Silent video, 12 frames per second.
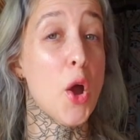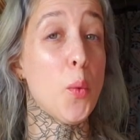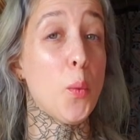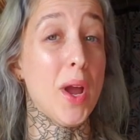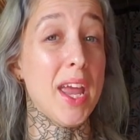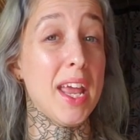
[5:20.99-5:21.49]

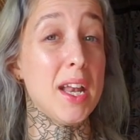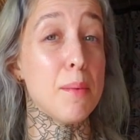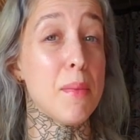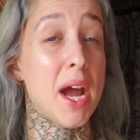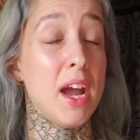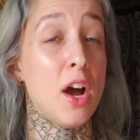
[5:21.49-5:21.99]
When
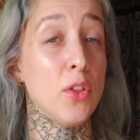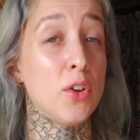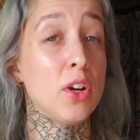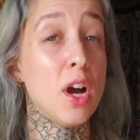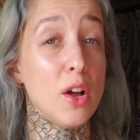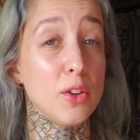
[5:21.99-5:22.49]
my other
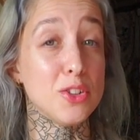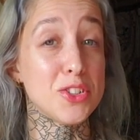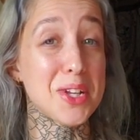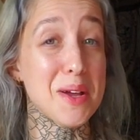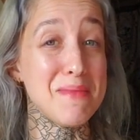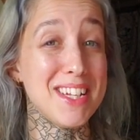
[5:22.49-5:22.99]
colors
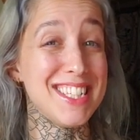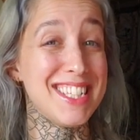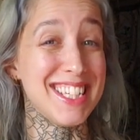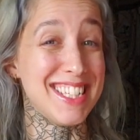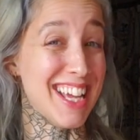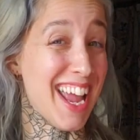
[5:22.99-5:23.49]
come in
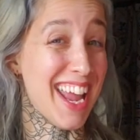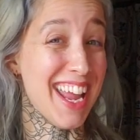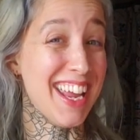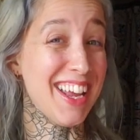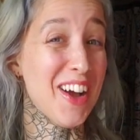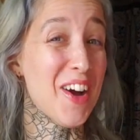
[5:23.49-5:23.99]

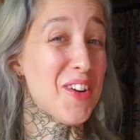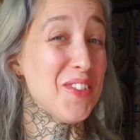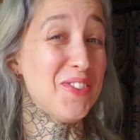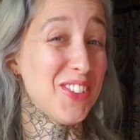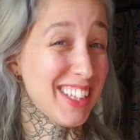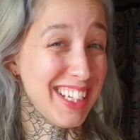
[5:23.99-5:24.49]
today,
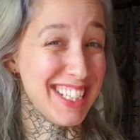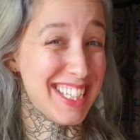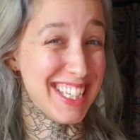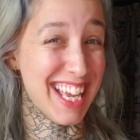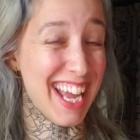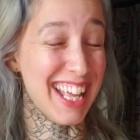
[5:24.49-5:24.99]
hopefully
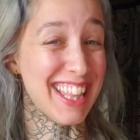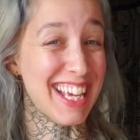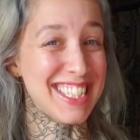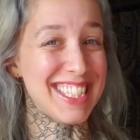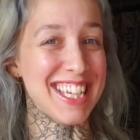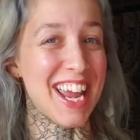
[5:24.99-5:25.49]
today, they
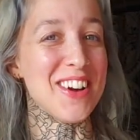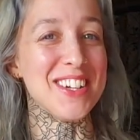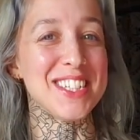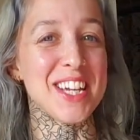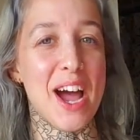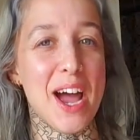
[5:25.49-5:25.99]
stay
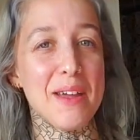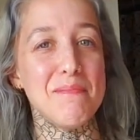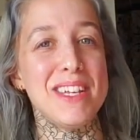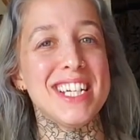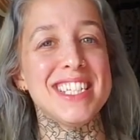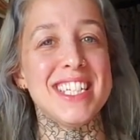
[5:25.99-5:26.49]
on time,
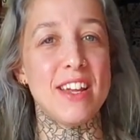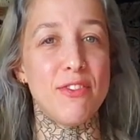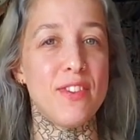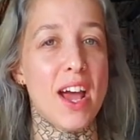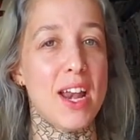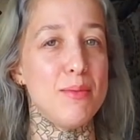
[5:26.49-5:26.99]
because if
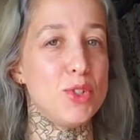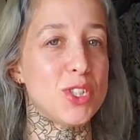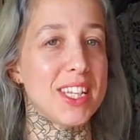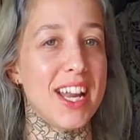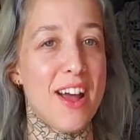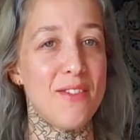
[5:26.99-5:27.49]
not, I'm just
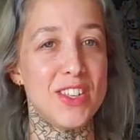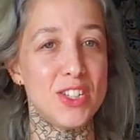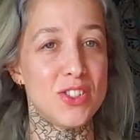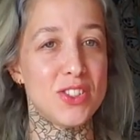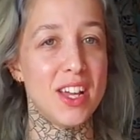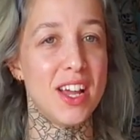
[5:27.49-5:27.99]
going to have
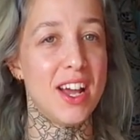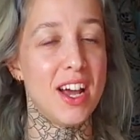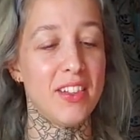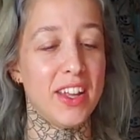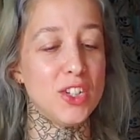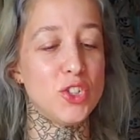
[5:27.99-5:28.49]
this
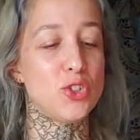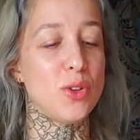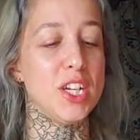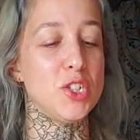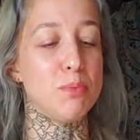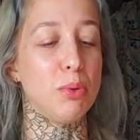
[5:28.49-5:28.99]
like a
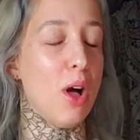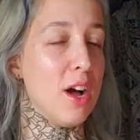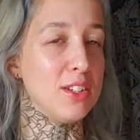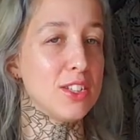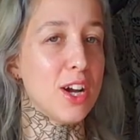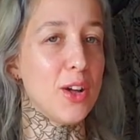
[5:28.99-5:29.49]
strange
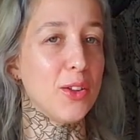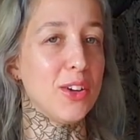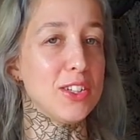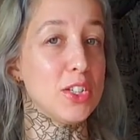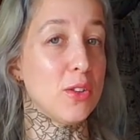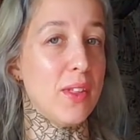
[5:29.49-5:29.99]
blonde color
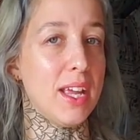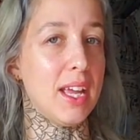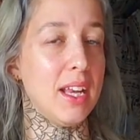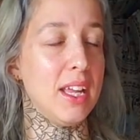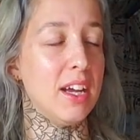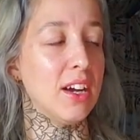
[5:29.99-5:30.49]
until they
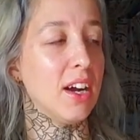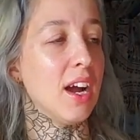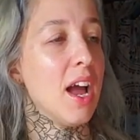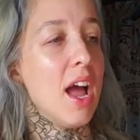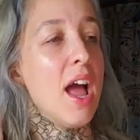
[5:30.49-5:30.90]
get here.